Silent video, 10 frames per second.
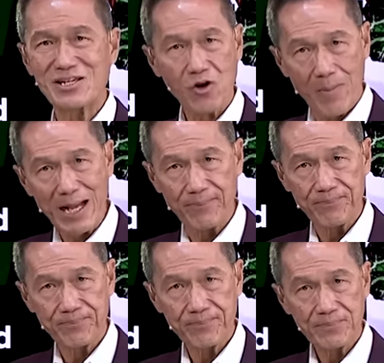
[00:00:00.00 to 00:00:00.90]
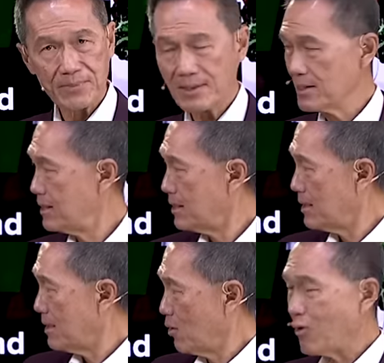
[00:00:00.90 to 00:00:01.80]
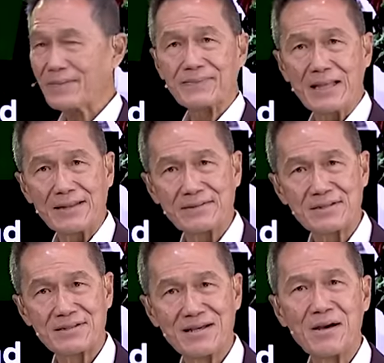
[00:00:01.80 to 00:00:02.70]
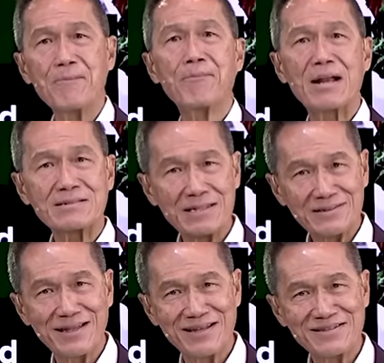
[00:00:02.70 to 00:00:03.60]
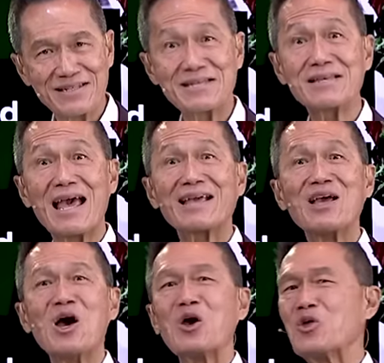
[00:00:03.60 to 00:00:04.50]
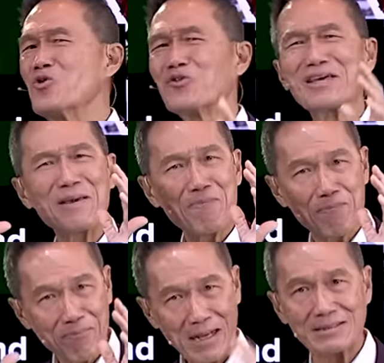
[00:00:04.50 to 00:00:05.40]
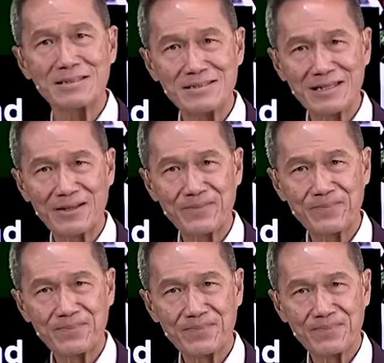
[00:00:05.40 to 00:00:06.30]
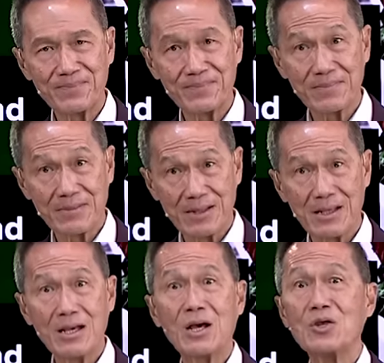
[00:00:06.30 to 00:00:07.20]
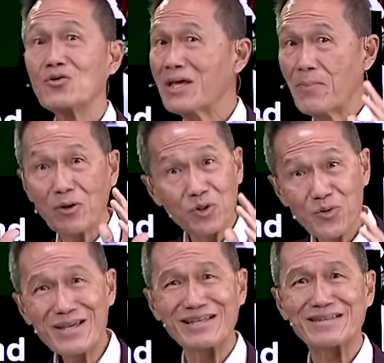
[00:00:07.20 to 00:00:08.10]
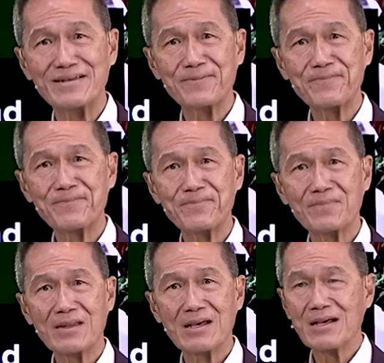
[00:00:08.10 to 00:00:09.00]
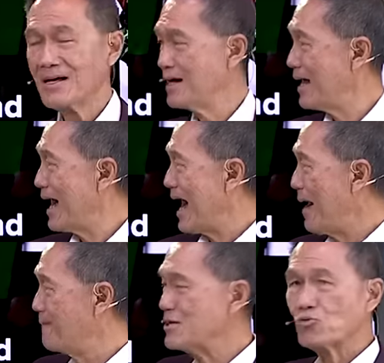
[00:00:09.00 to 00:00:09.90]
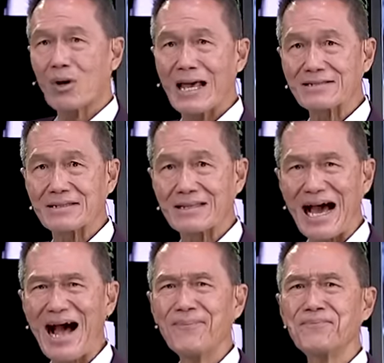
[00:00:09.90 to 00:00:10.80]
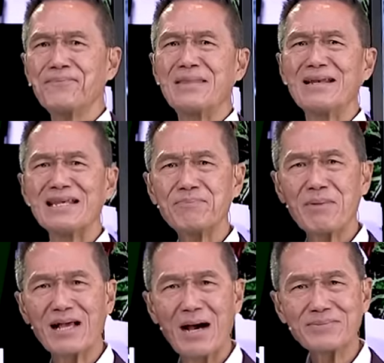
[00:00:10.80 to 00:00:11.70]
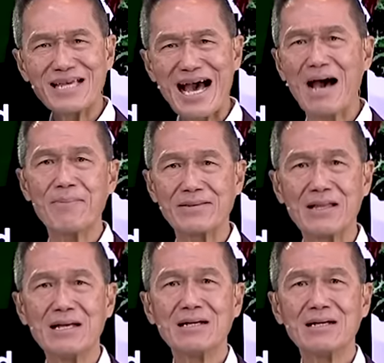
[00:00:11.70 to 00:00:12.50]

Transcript: It's a command. What tense? Present tense. He's saying, you keep practicing. You keep on doing it. Habitualize it until it becomes a habit.